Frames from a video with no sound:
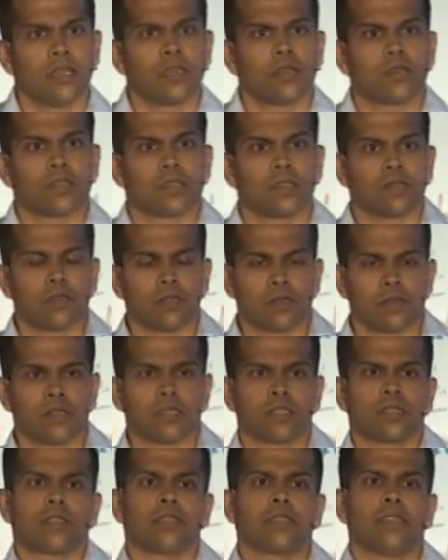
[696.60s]

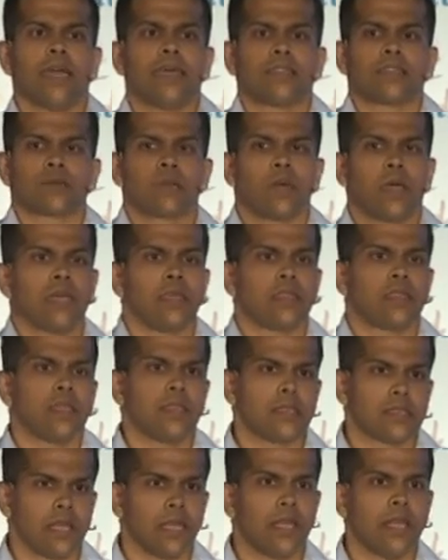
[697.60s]
because that's where
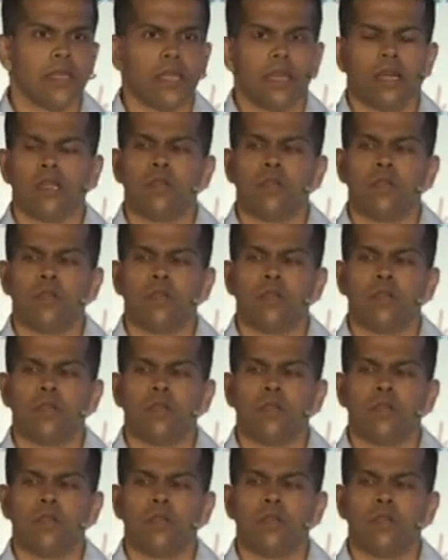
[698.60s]
things are heading.